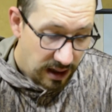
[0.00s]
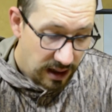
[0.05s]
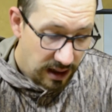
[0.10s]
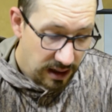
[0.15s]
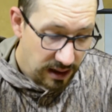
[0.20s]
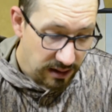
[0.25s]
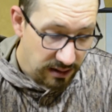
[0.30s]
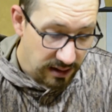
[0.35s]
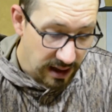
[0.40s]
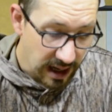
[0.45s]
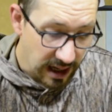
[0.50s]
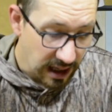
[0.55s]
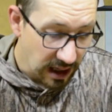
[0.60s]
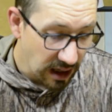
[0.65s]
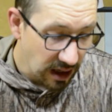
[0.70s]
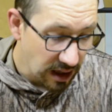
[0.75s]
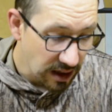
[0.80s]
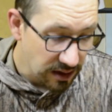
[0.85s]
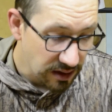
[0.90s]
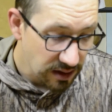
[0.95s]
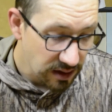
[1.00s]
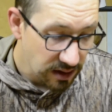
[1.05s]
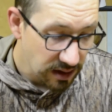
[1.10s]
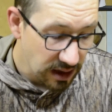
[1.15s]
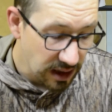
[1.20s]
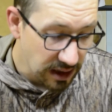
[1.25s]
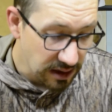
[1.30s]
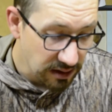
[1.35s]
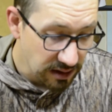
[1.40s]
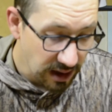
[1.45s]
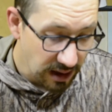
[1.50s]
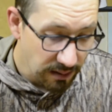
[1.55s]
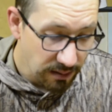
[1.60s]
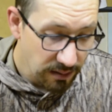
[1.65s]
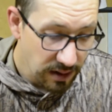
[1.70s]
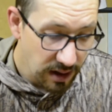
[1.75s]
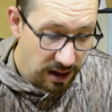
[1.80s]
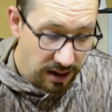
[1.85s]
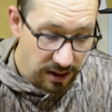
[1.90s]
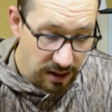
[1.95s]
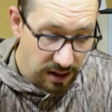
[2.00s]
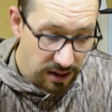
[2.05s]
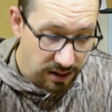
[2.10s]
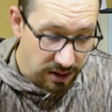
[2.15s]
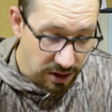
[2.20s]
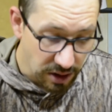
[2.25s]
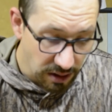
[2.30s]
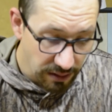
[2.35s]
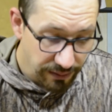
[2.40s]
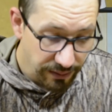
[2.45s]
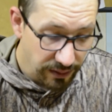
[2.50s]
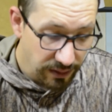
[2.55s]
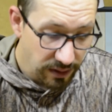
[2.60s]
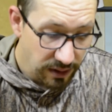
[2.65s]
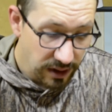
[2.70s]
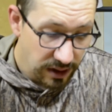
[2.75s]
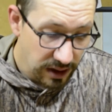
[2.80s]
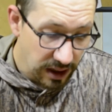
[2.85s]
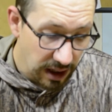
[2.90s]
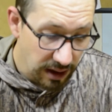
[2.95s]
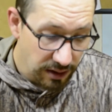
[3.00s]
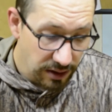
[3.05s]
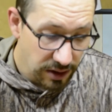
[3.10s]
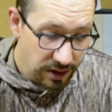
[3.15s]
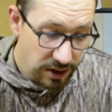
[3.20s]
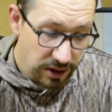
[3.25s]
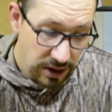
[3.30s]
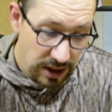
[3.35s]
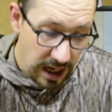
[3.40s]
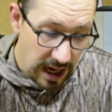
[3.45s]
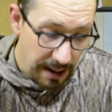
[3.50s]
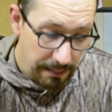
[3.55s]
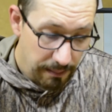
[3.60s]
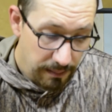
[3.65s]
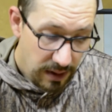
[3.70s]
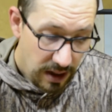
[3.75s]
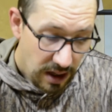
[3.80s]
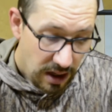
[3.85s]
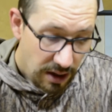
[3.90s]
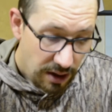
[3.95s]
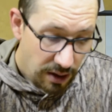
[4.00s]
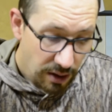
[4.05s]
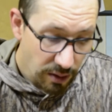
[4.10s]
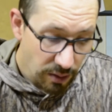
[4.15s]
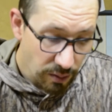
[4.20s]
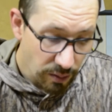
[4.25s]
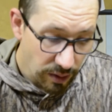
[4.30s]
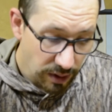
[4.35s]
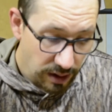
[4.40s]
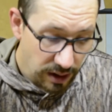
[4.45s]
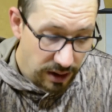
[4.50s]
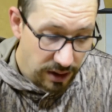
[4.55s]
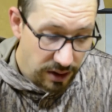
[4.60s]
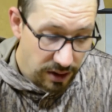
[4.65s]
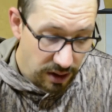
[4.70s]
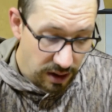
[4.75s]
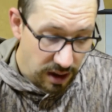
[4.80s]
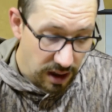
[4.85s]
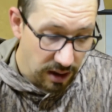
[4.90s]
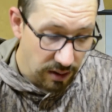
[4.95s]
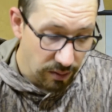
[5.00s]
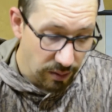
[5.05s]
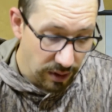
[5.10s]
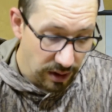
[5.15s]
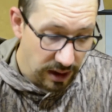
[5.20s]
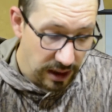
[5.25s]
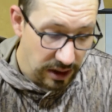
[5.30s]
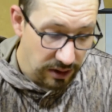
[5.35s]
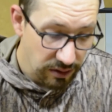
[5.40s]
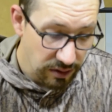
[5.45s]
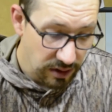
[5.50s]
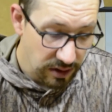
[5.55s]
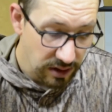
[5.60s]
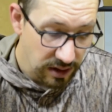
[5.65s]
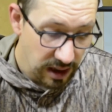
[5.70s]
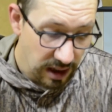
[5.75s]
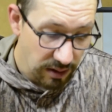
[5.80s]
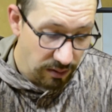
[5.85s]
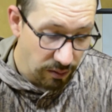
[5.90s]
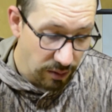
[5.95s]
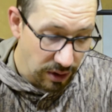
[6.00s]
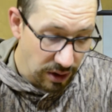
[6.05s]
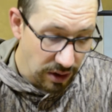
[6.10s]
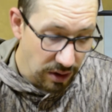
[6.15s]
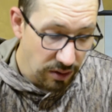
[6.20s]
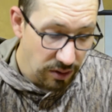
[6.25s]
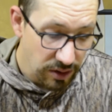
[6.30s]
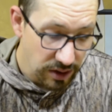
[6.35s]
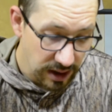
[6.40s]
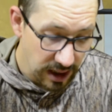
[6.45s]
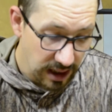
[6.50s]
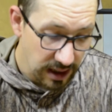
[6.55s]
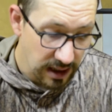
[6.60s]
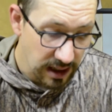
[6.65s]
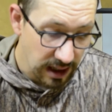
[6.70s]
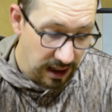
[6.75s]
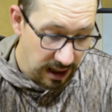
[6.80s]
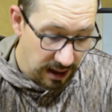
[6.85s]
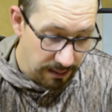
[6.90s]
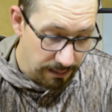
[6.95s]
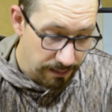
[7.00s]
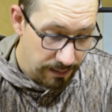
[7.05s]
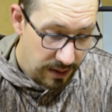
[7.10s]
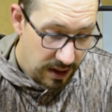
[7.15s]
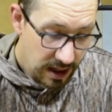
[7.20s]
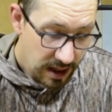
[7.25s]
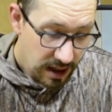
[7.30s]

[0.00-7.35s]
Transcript: is that he seemed a cheerful, intelligent chap who really took a real interest in what you said to him.